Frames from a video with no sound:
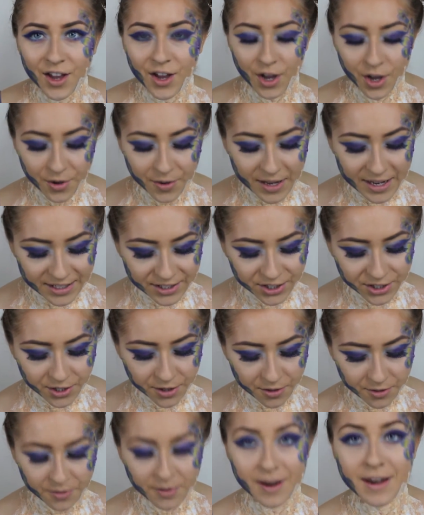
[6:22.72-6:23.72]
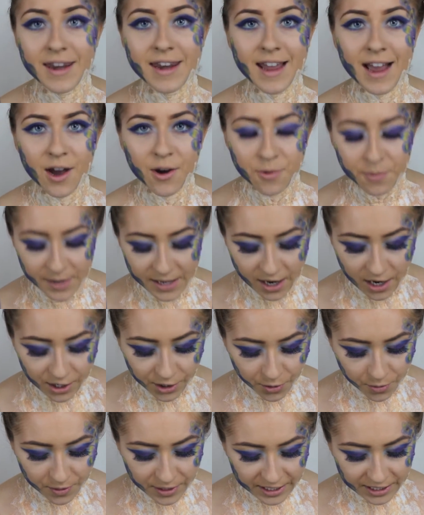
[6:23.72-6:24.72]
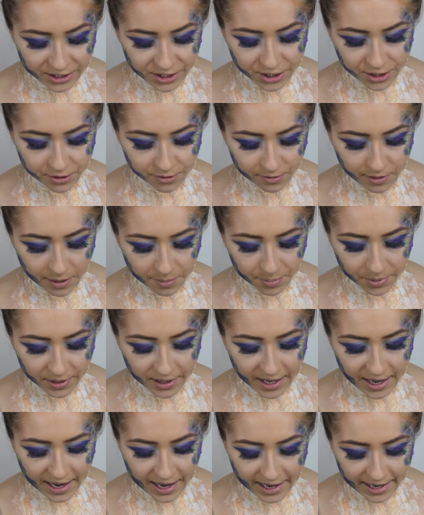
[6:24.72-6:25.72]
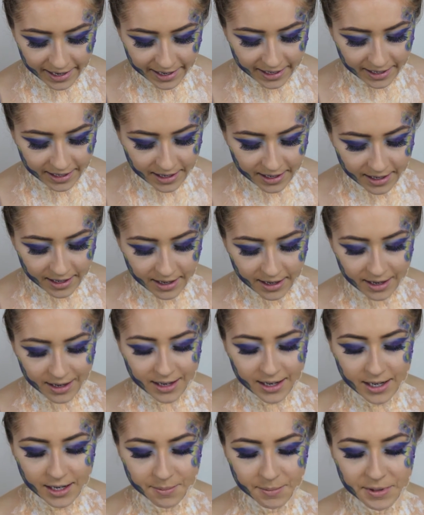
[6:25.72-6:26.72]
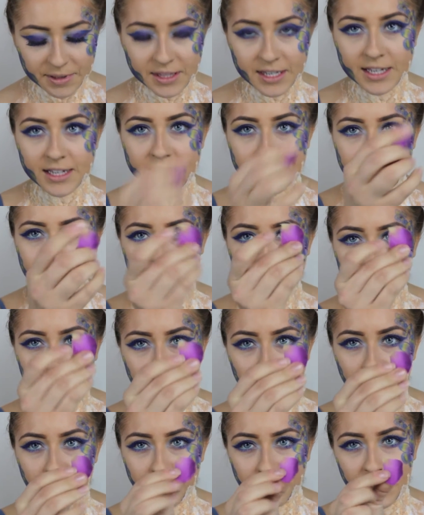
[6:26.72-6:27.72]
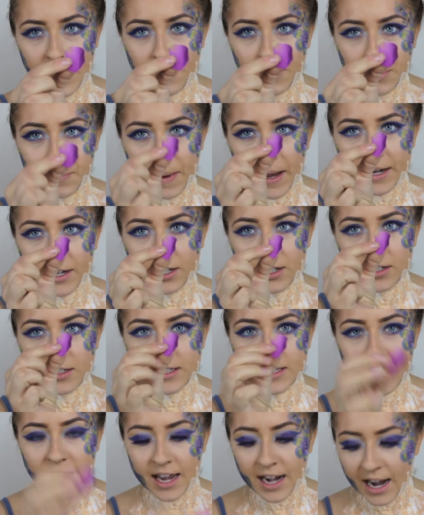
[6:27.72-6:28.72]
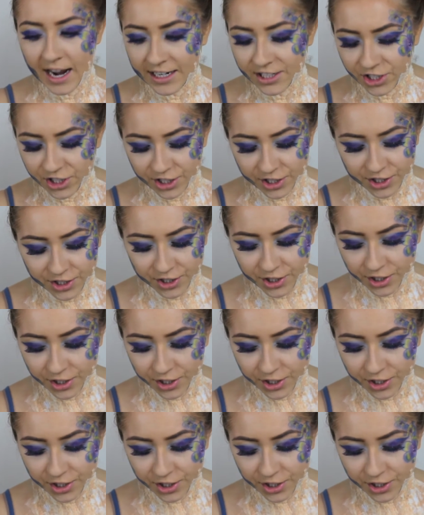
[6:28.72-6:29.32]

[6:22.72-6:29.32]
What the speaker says: Okay, so now we are going to apply these little flower petals that I just